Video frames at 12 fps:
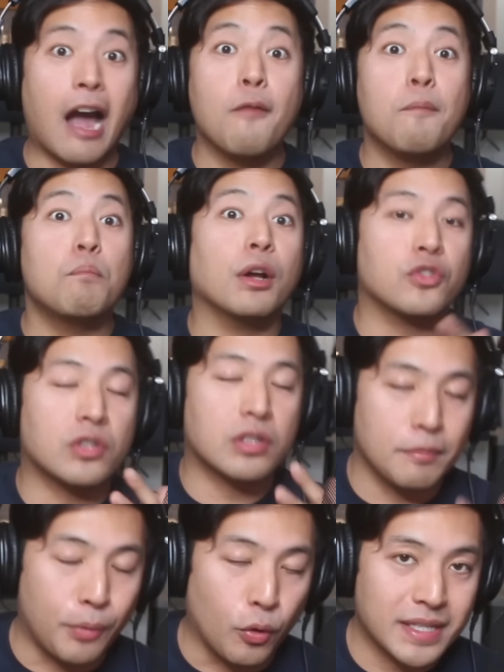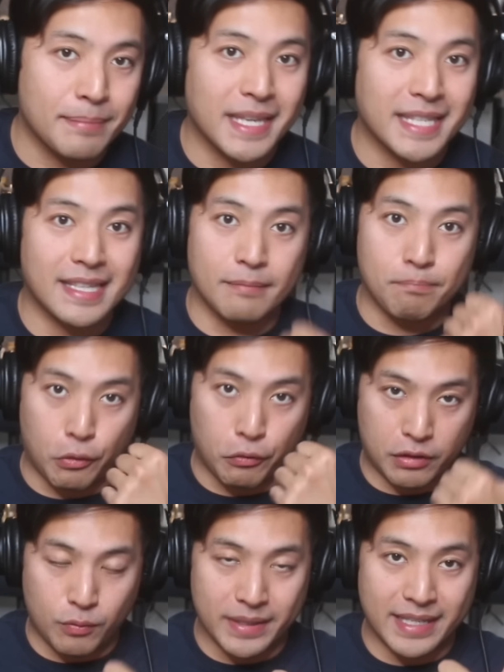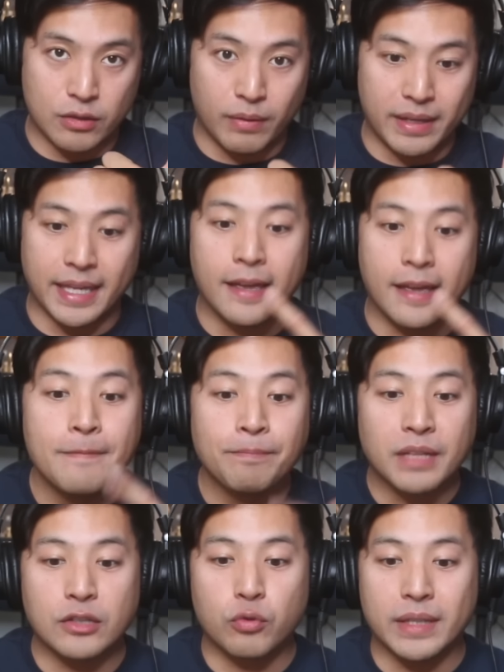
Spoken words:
how much the polls missed in both 2020 and